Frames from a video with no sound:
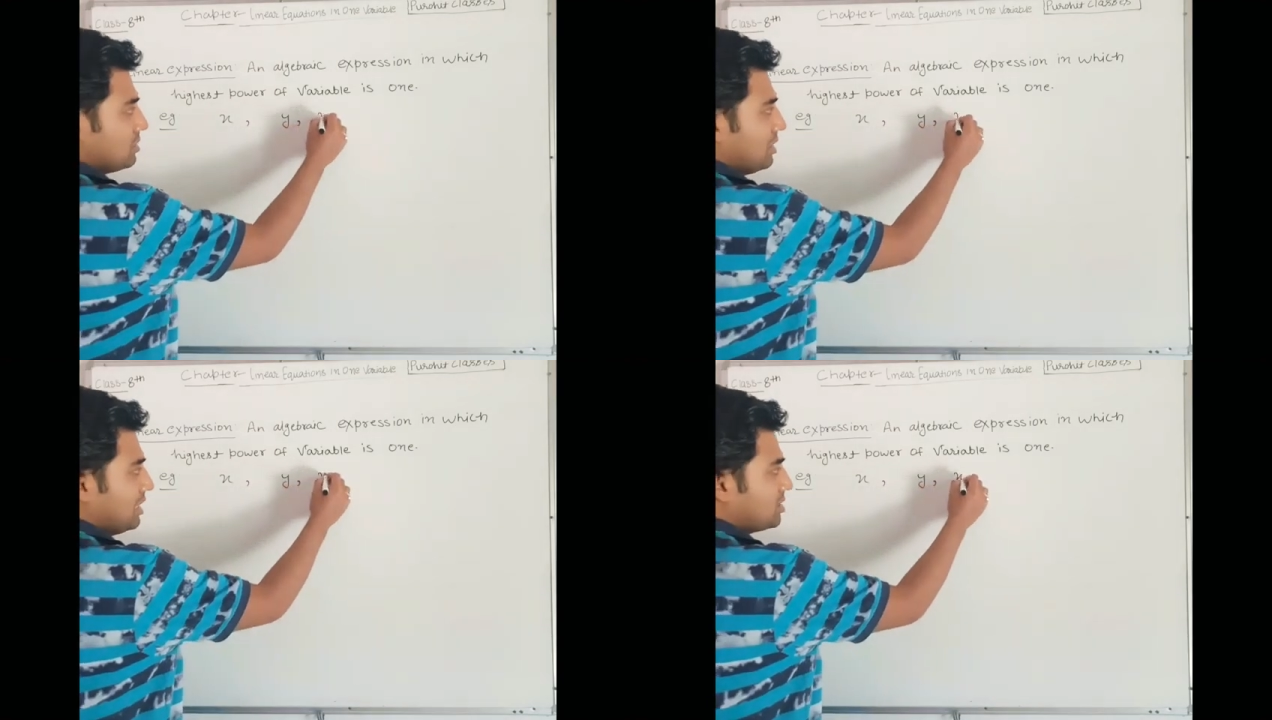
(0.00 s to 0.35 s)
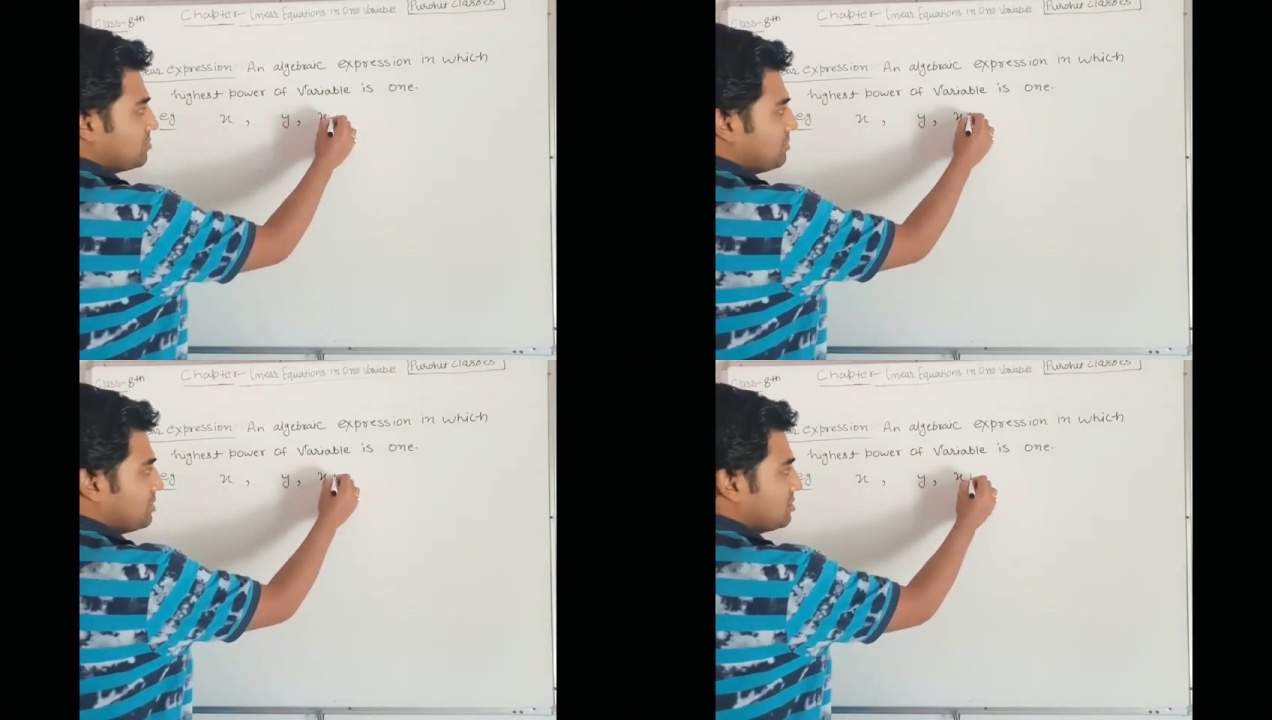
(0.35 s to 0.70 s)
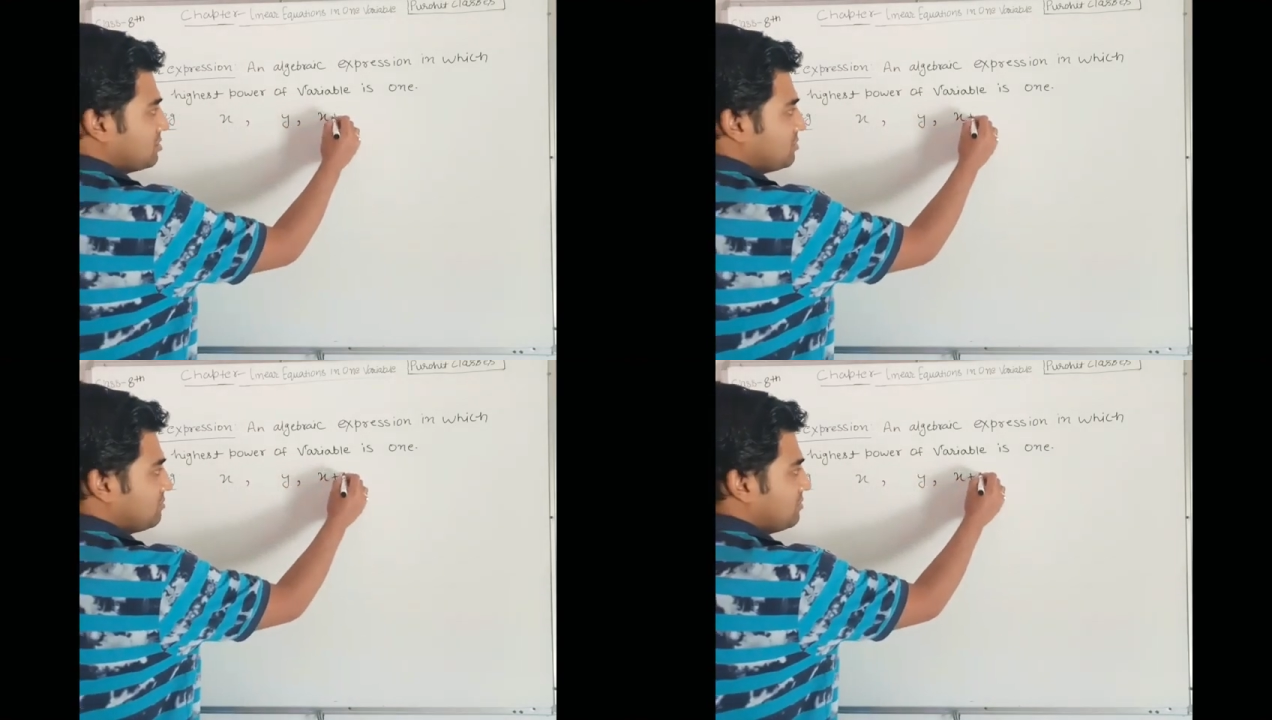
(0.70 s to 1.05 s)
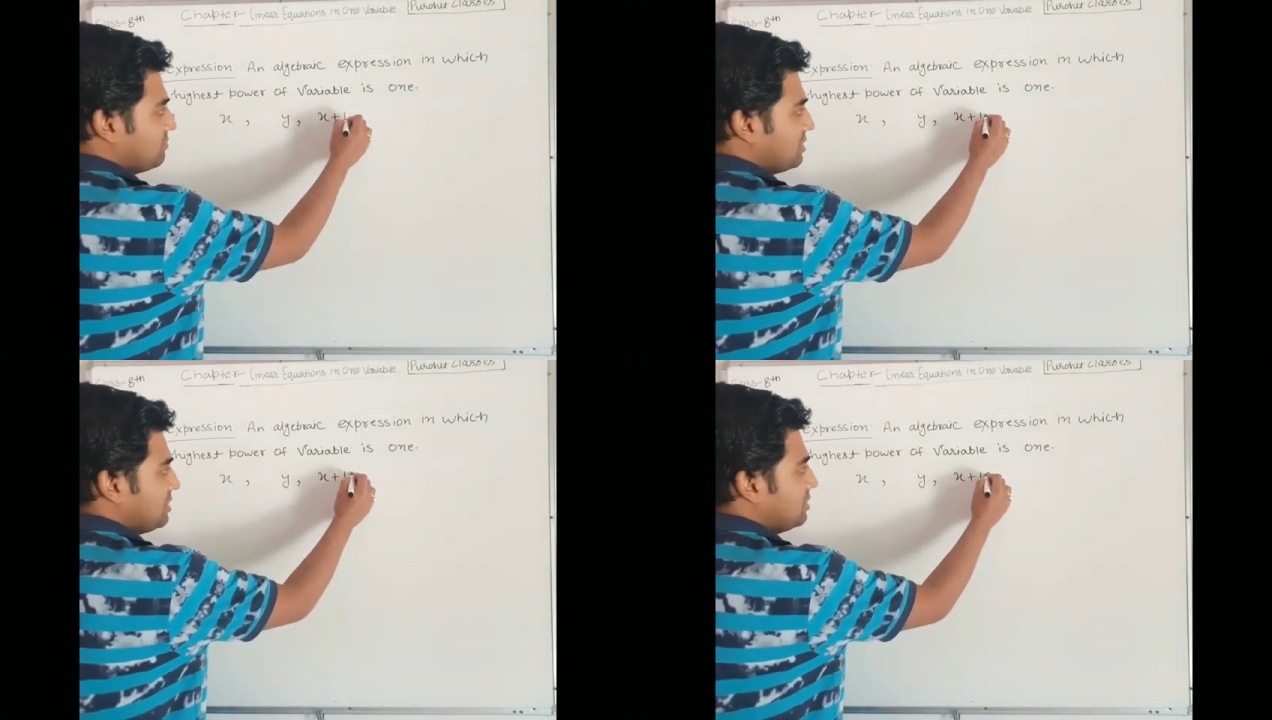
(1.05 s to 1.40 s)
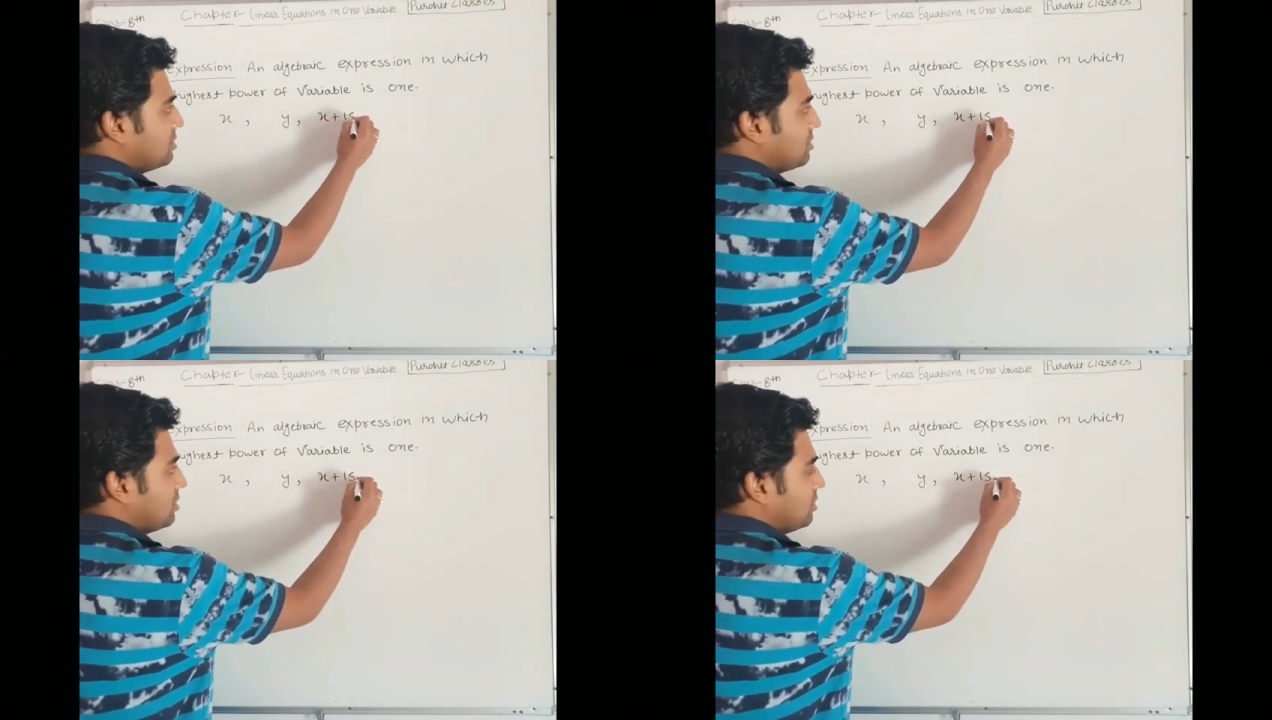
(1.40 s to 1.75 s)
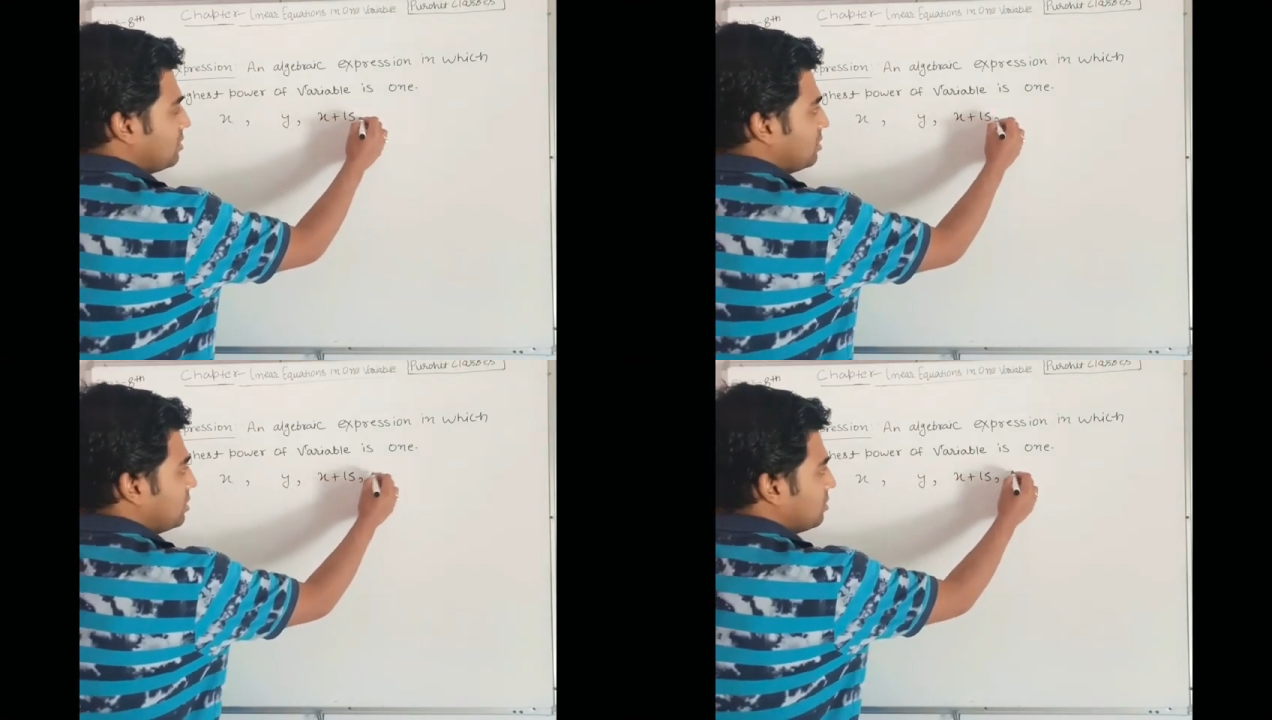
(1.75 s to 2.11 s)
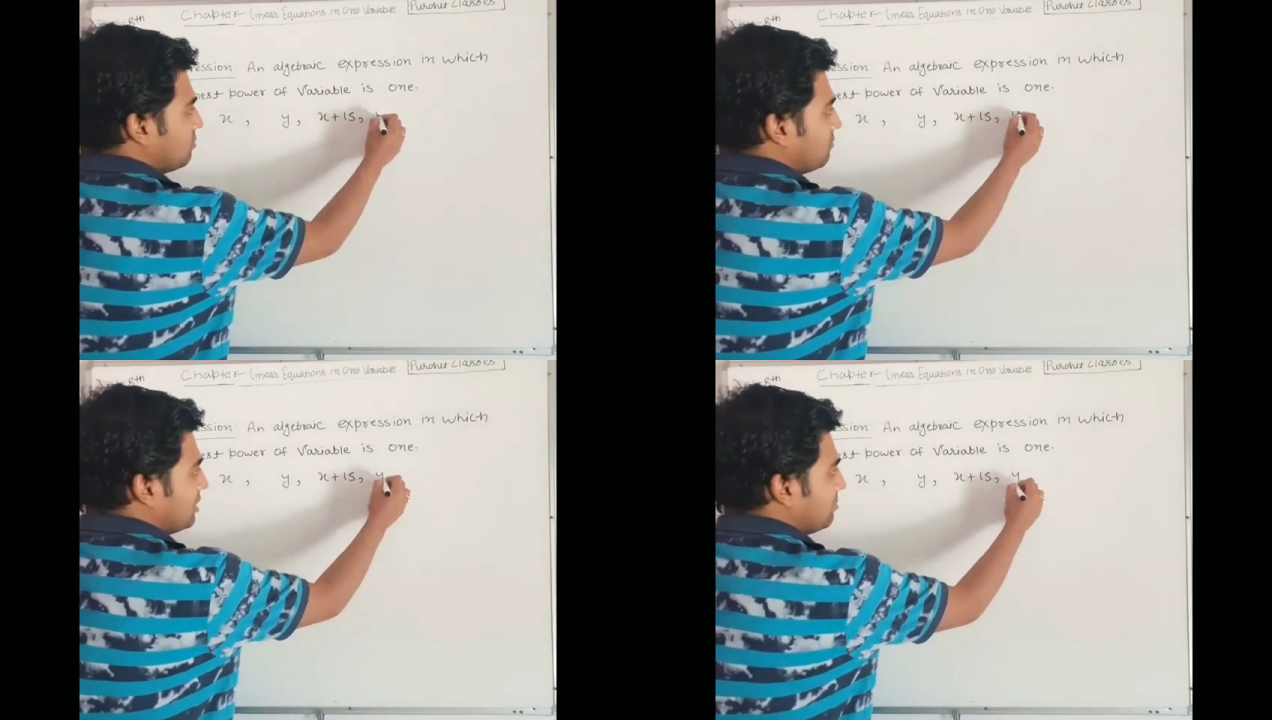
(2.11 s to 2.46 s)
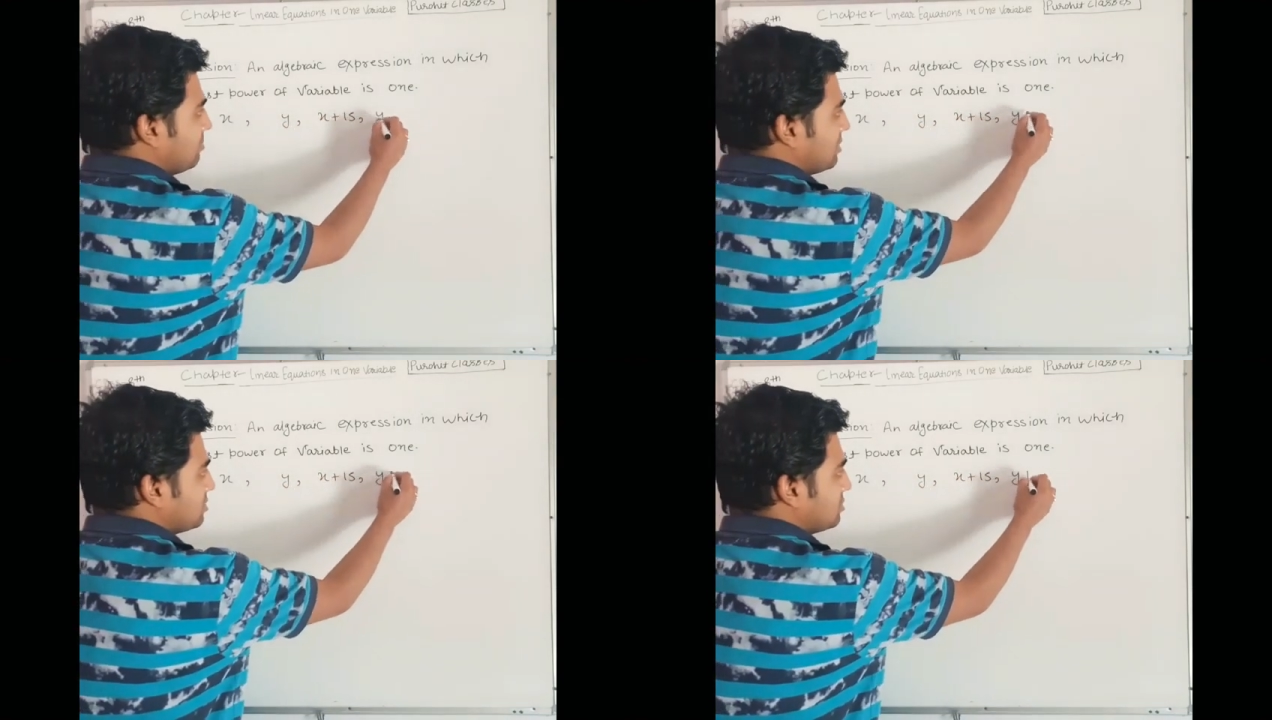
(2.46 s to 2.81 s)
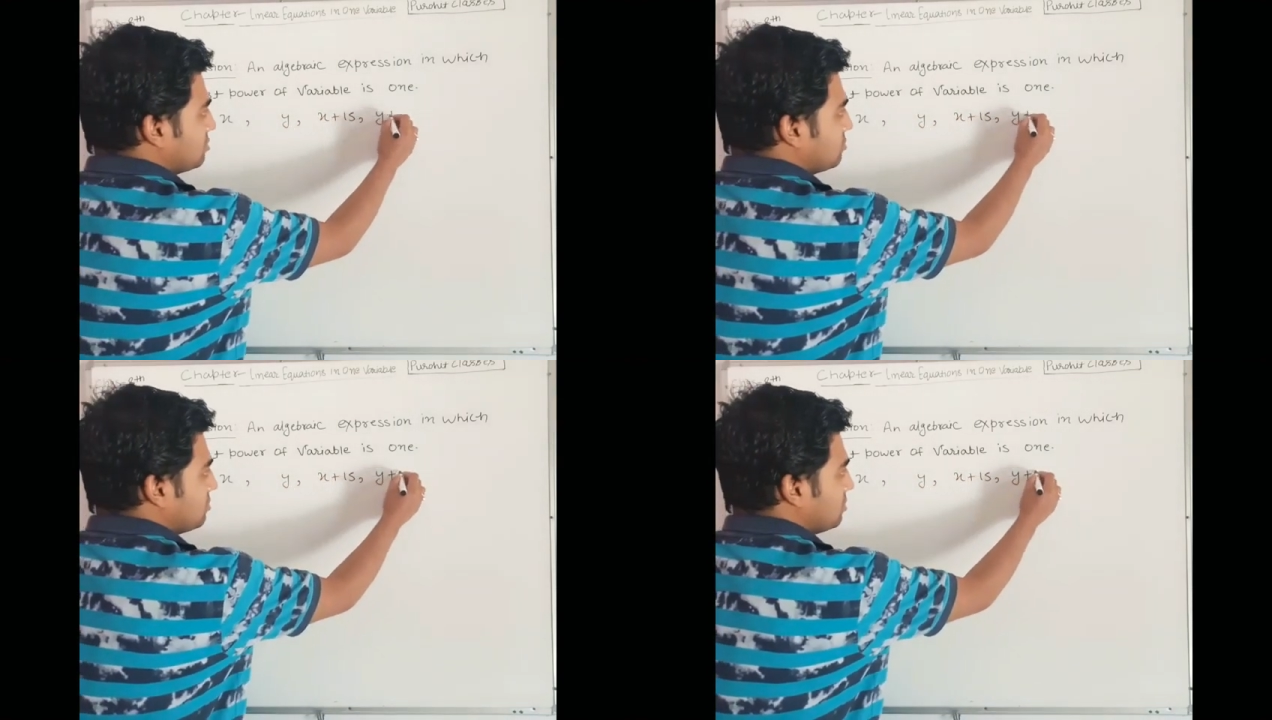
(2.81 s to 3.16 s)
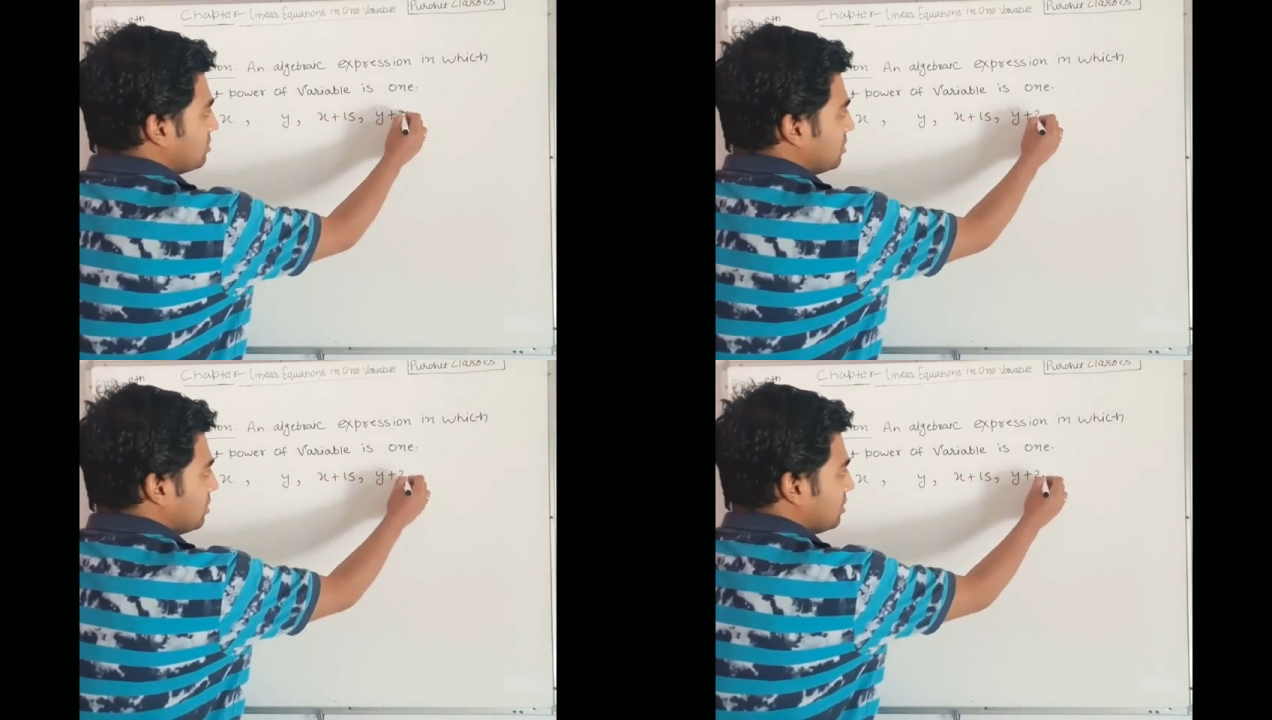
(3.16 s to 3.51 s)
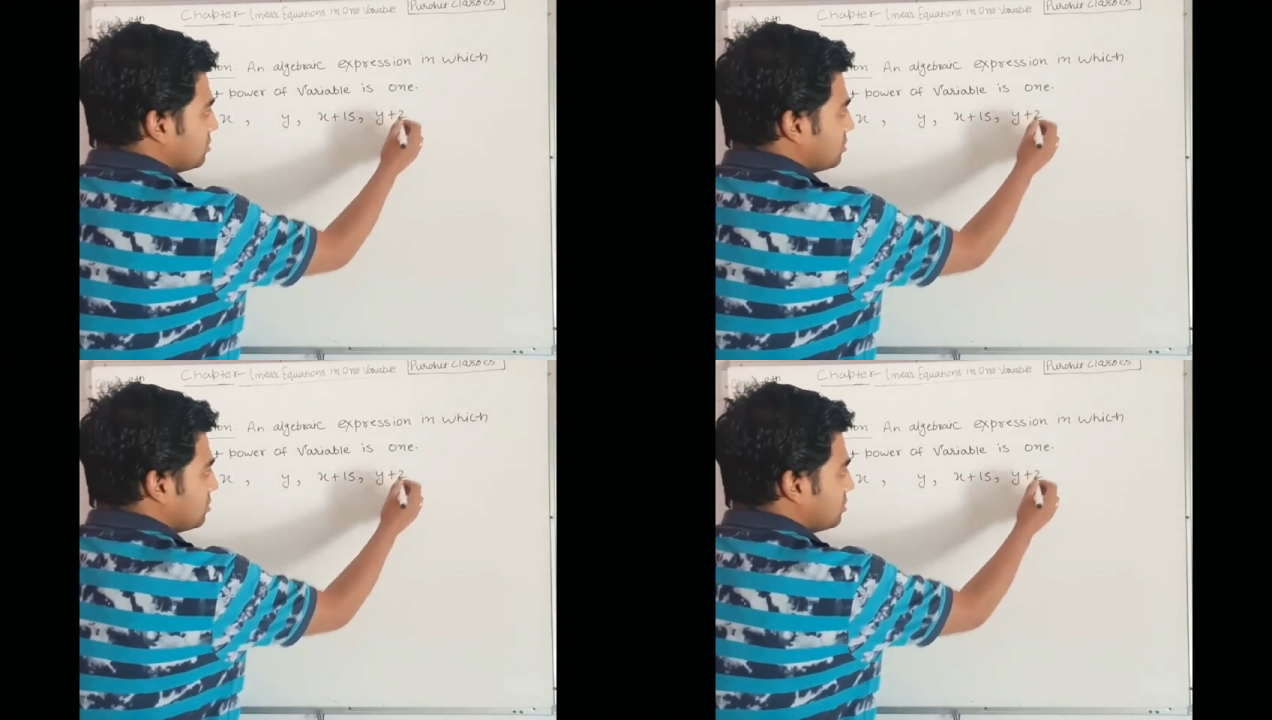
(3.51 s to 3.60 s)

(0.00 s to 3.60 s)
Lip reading: x plus 15, y plus 2.